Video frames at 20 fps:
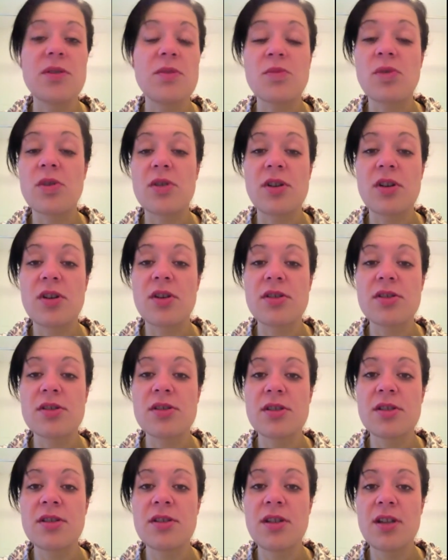and
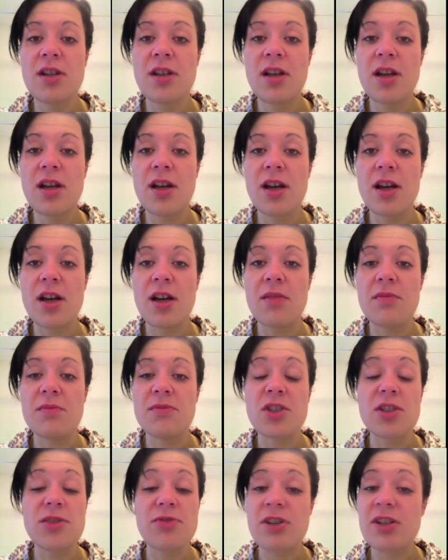whatnot,
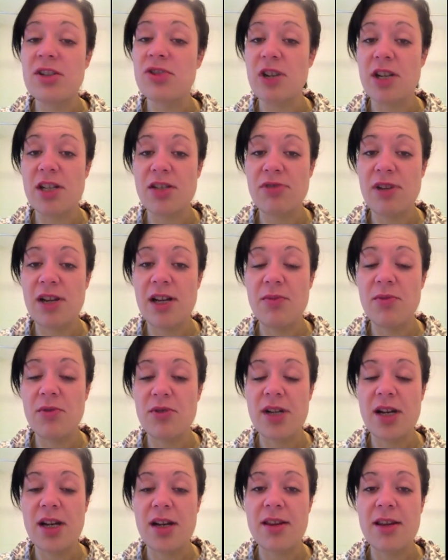just for interest really more
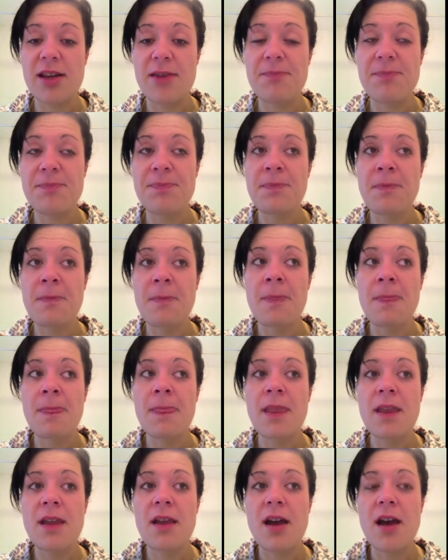than anything.
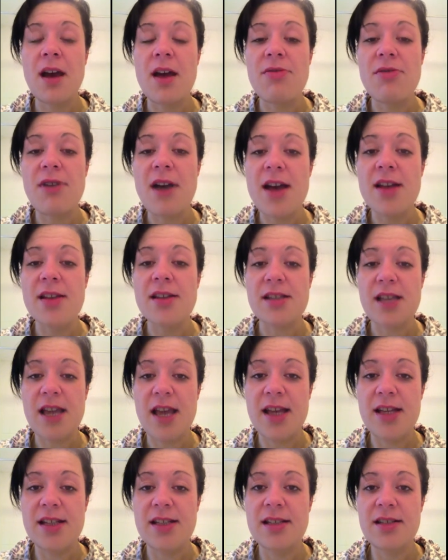And that
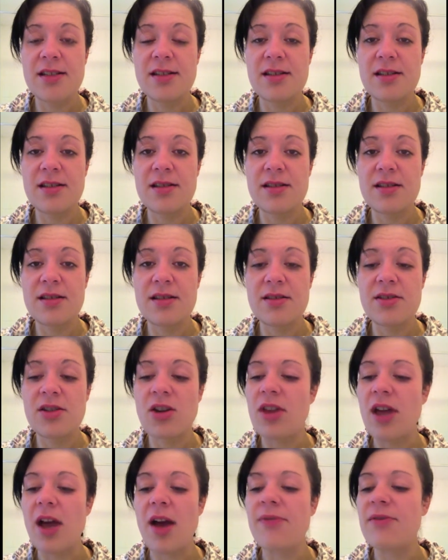said,
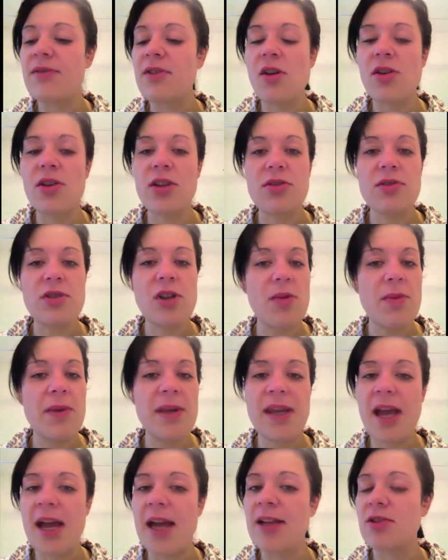not that I've not used
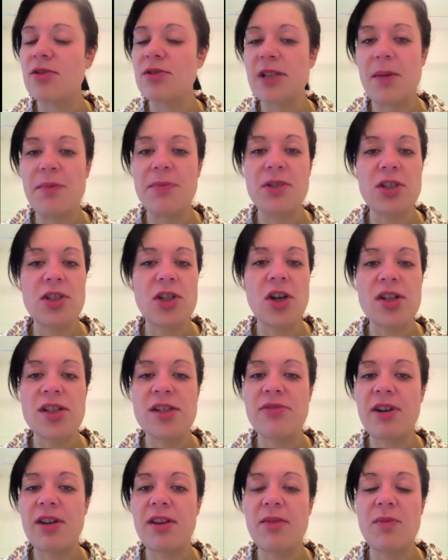OPKs or temperature
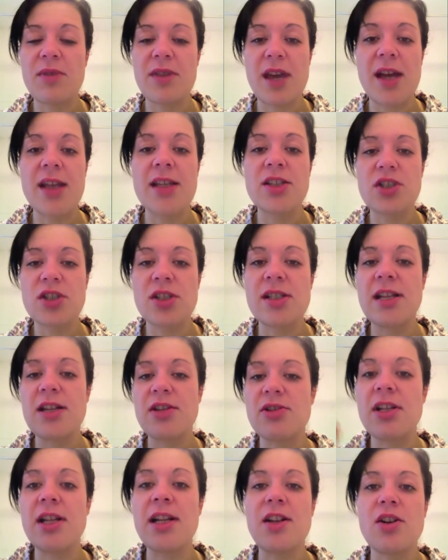charting or anything with that, it's just
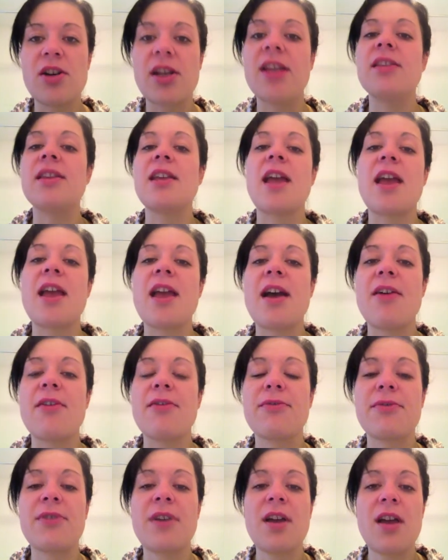literally logging the
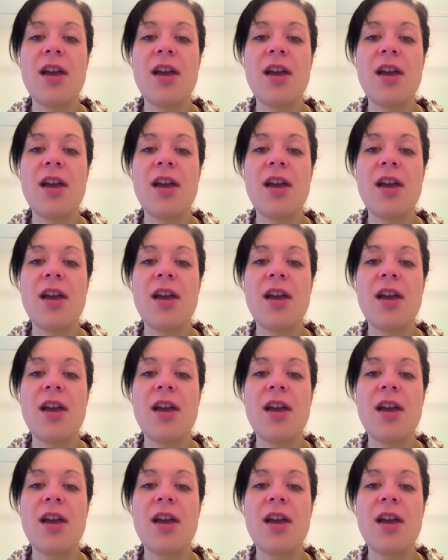AF,